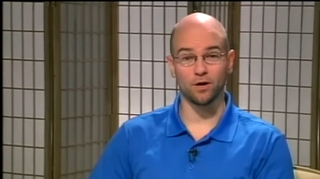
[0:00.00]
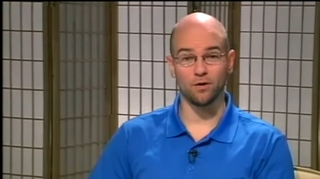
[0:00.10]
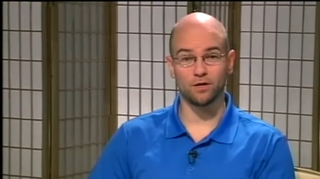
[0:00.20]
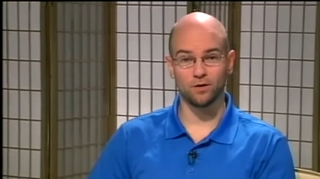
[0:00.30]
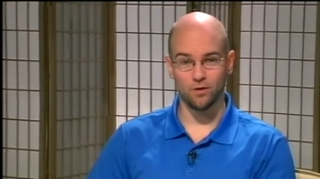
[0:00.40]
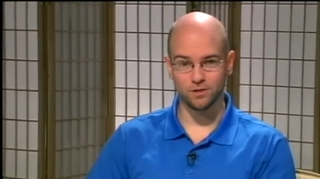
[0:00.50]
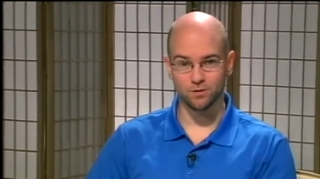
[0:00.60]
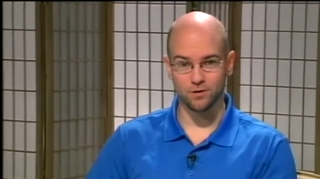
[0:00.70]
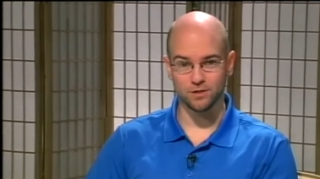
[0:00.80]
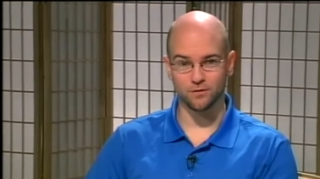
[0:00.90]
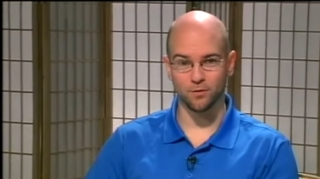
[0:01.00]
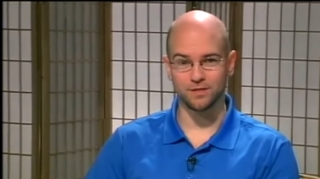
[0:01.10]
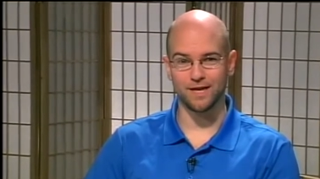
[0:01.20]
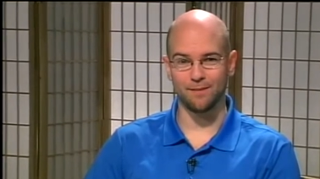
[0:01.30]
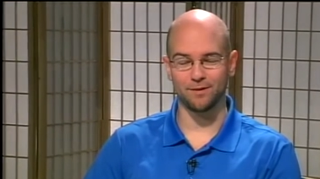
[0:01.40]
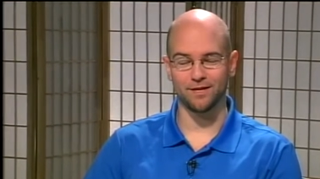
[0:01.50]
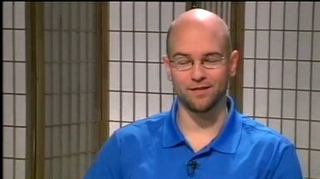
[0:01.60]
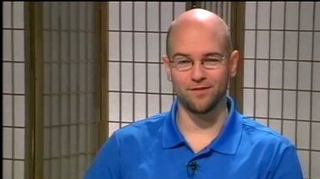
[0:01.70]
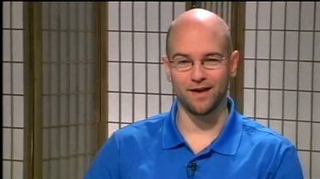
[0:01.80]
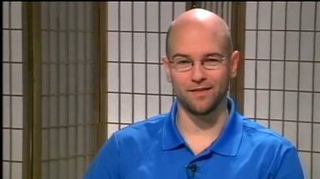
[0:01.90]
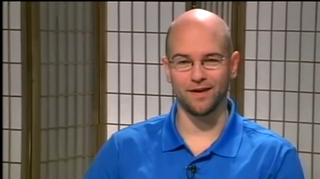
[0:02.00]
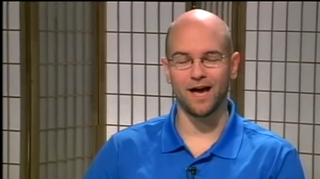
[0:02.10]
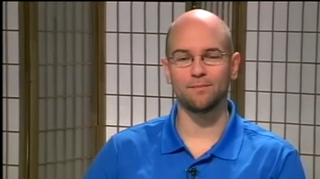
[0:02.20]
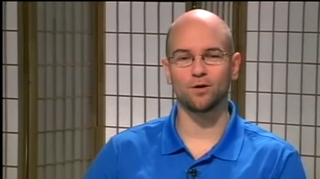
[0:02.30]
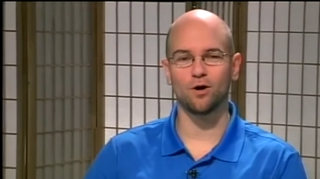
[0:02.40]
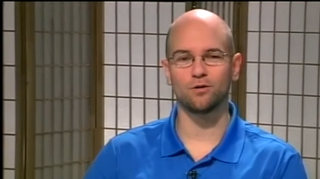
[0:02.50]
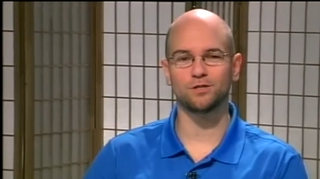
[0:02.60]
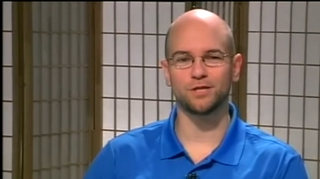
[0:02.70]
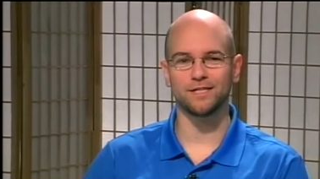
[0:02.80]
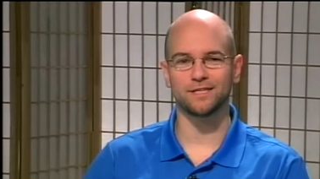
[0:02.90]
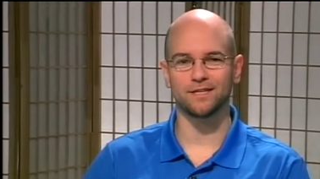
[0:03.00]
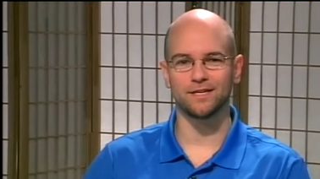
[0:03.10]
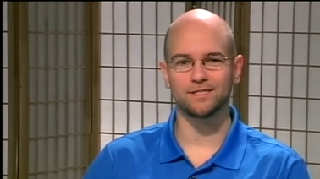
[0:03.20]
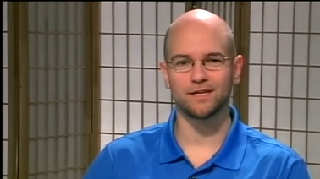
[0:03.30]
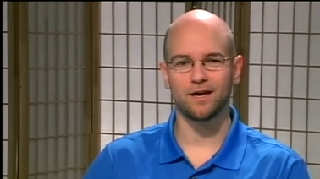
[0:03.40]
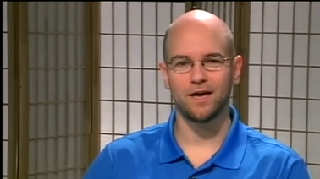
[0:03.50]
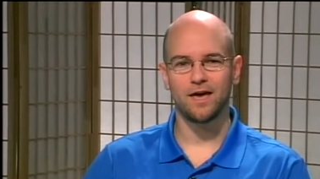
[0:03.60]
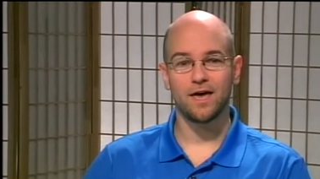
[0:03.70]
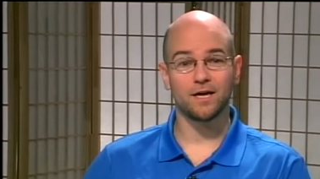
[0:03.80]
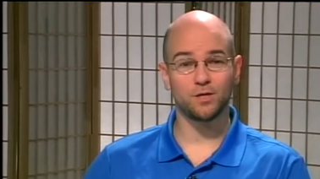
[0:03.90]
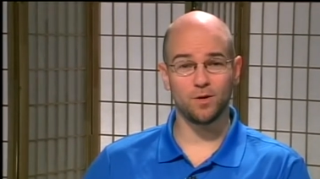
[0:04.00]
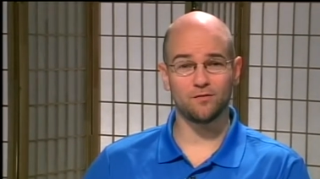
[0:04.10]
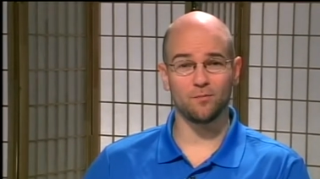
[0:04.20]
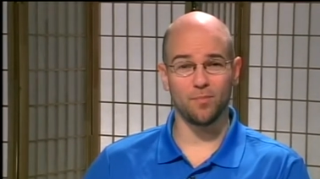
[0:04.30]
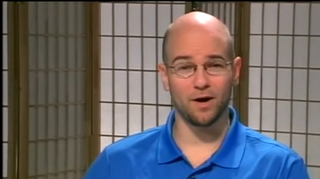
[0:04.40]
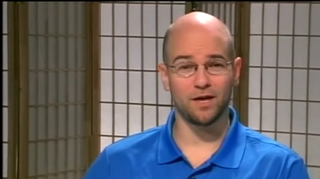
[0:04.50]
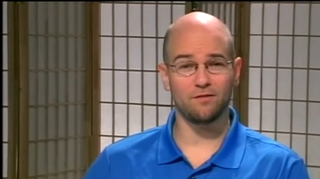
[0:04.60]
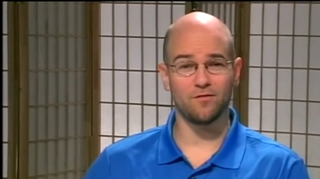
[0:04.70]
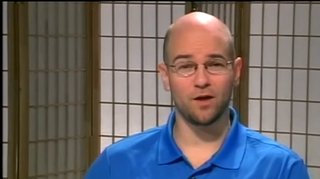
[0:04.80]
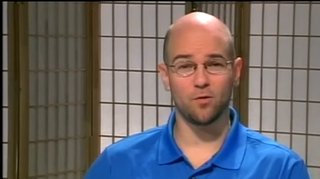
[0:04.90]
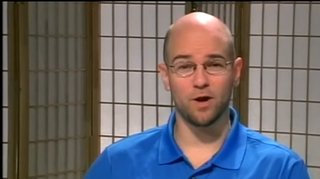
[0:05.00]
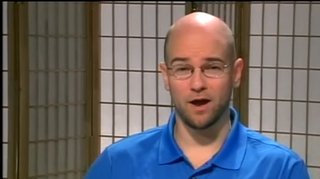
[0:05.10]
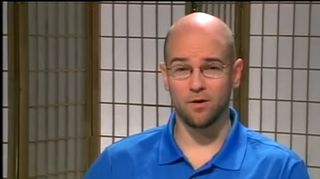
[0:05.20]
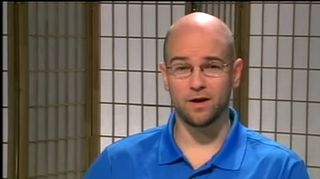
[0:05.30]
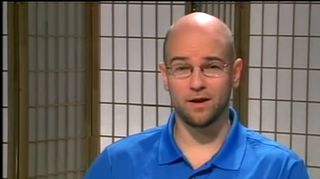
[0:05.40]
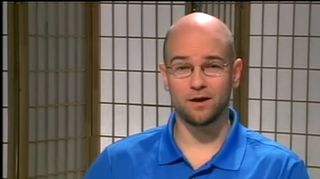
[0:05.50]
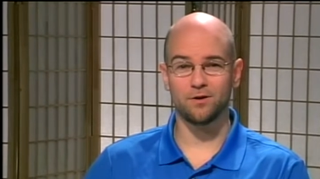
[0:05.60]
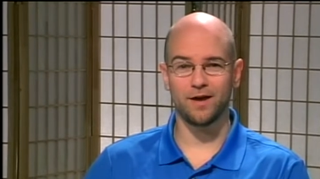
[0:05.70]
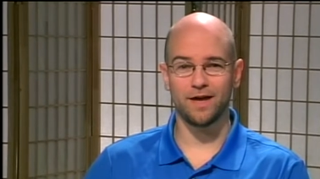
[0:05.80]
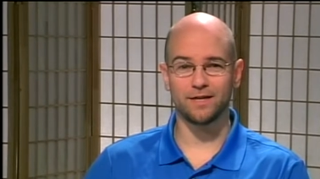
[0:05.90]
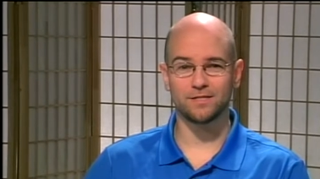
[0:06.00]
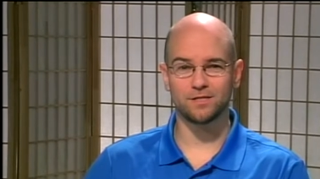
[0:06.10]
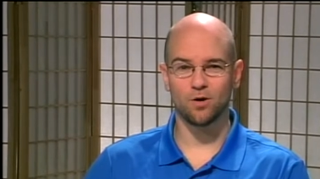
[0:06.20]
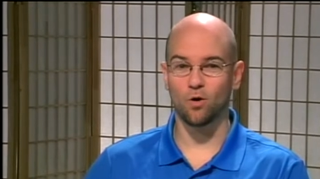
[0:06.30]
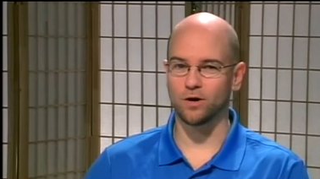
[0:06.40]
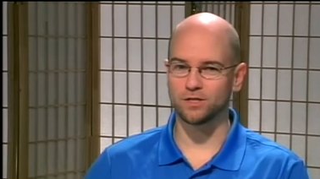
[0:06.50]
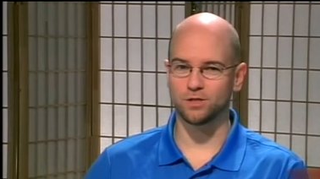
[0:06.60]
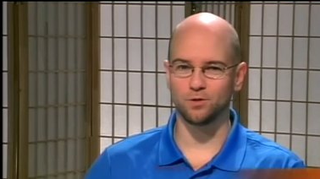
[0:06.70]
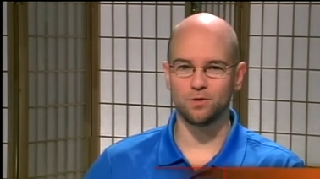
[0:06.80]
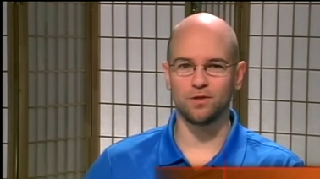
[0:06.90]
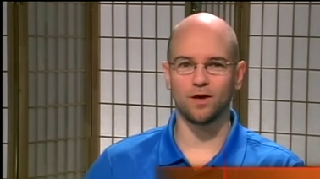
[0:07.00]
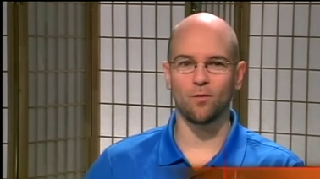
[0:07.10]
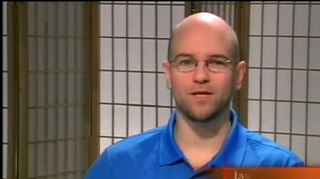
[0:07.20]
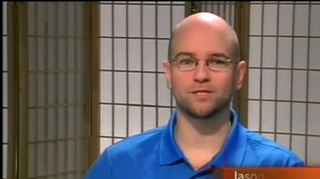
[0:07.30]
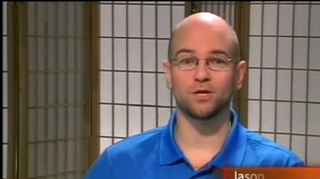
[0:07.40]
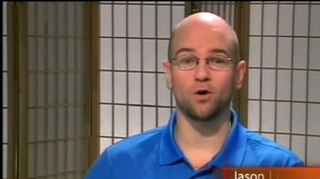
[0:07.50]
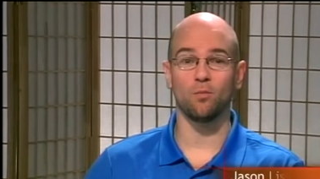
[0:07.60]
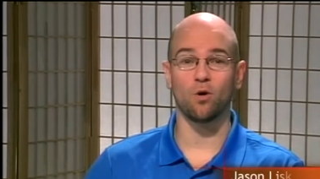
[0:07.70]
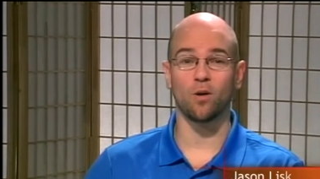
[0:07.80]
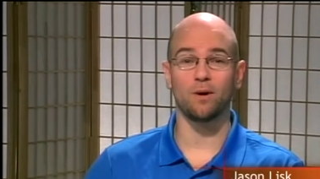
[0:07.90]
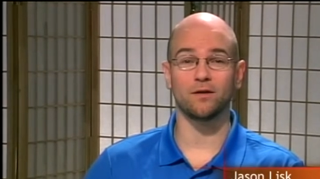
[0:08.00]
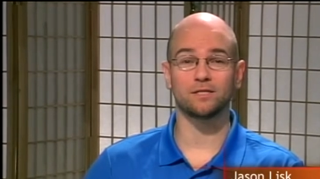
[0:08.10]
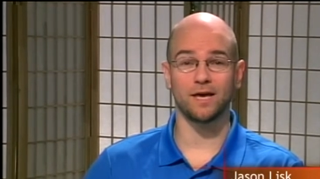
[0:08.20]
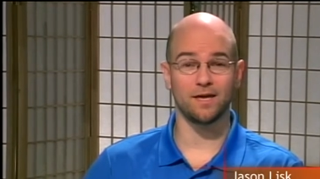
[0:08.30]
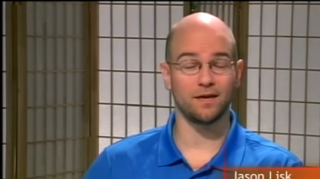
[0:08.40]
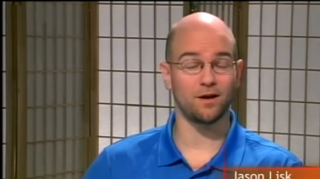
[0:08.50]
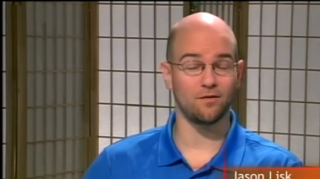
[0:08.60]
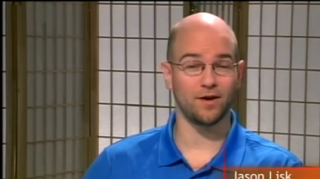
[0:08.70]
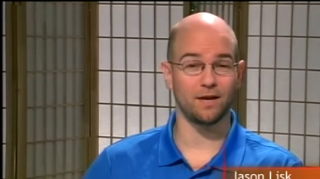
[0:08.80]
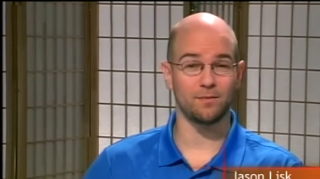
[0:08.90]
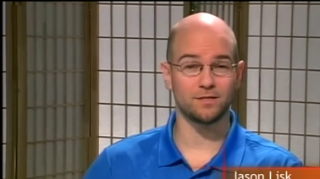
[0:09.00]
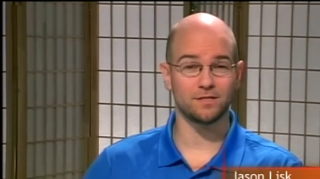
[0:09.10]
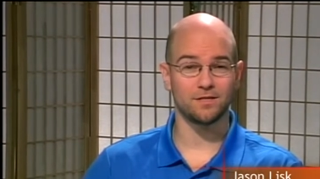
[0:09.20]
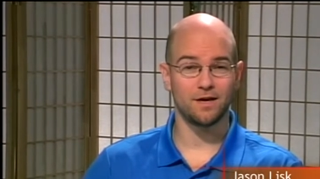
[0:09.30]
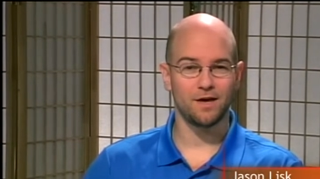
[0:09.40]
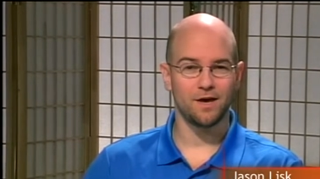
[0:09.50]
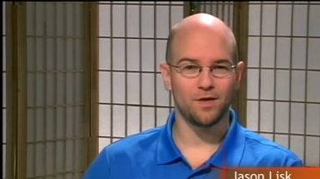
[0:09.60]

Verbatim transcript: Roanoke, your source for what's happening in the Valley. I'm your host, Jason Lisk. Do you have a budding veterinarian on your hands or a student that wants to know more about taking care of animals?